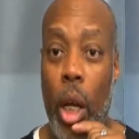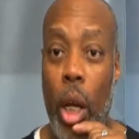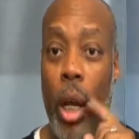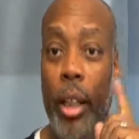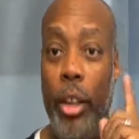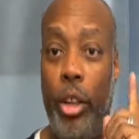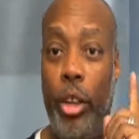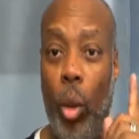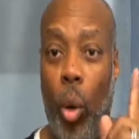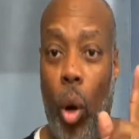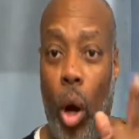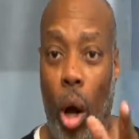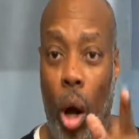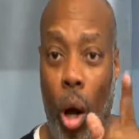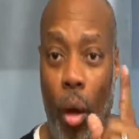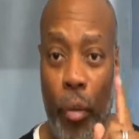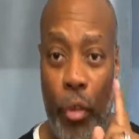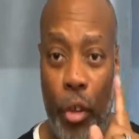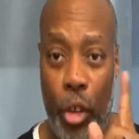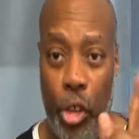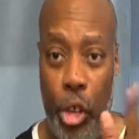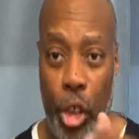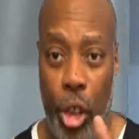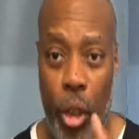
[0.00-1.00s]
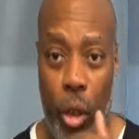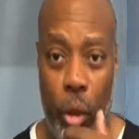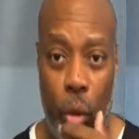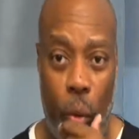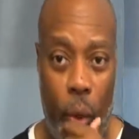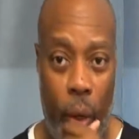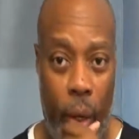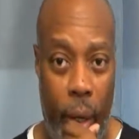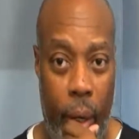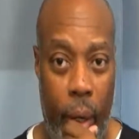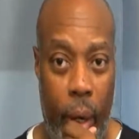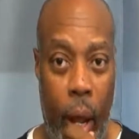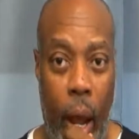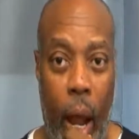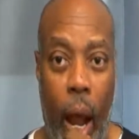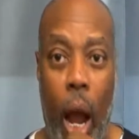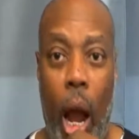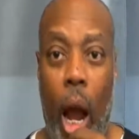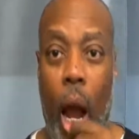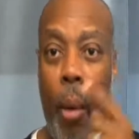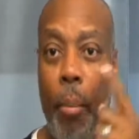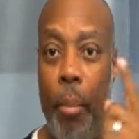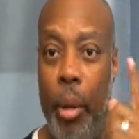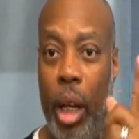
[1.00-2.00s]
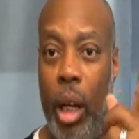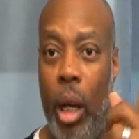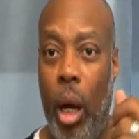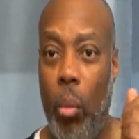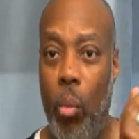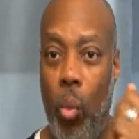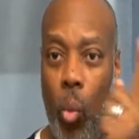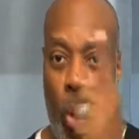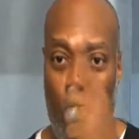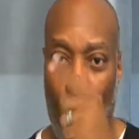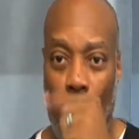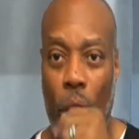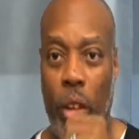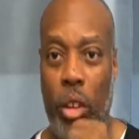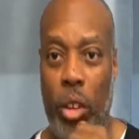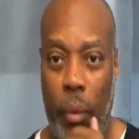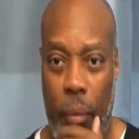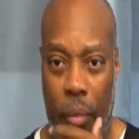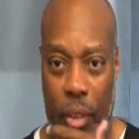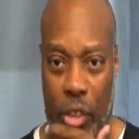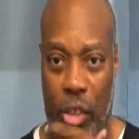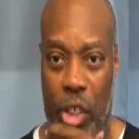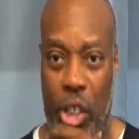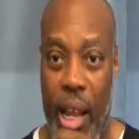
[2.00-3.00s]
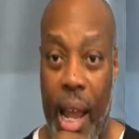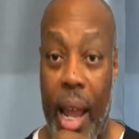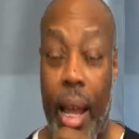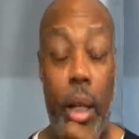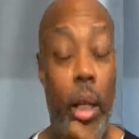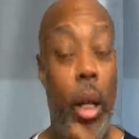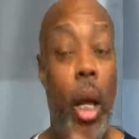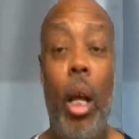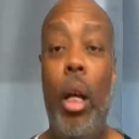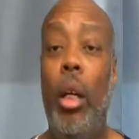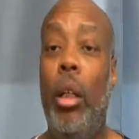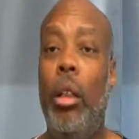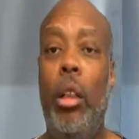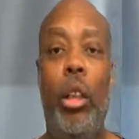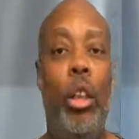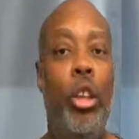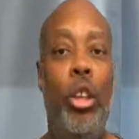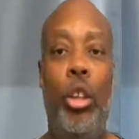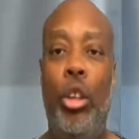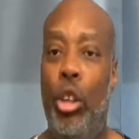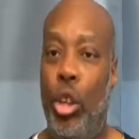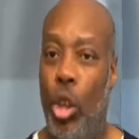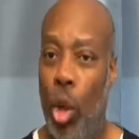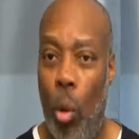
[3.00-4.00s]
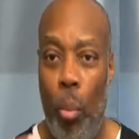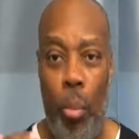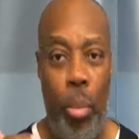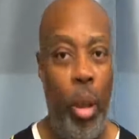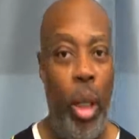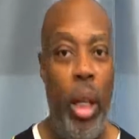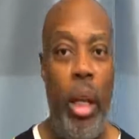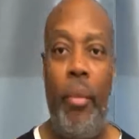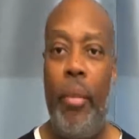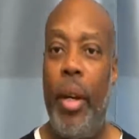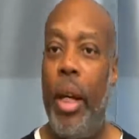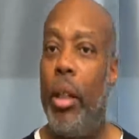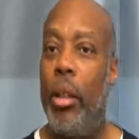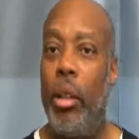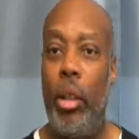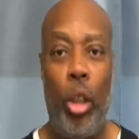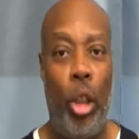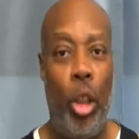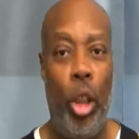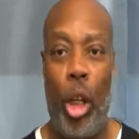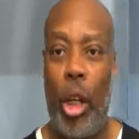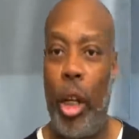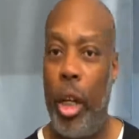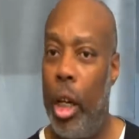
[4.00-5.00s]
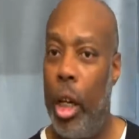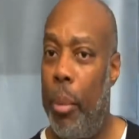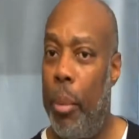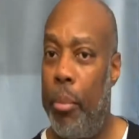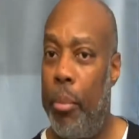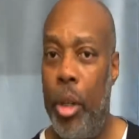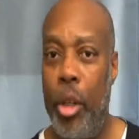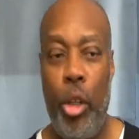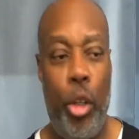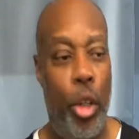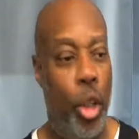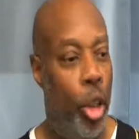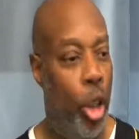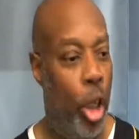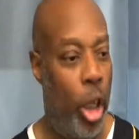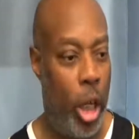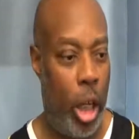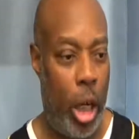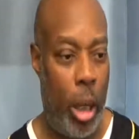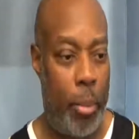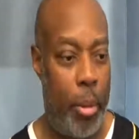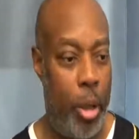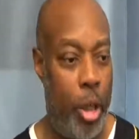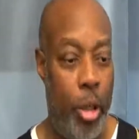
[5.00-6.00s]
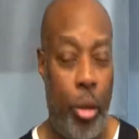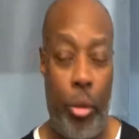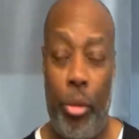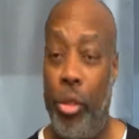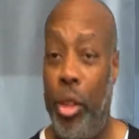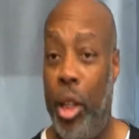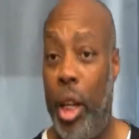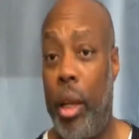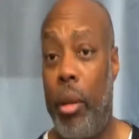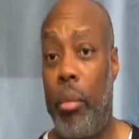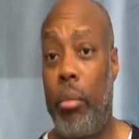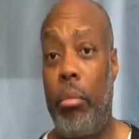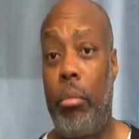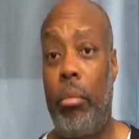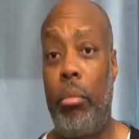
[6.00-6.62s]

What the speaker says: And so all the children become wards of the state. Don't believe it? You look it up and you'll see.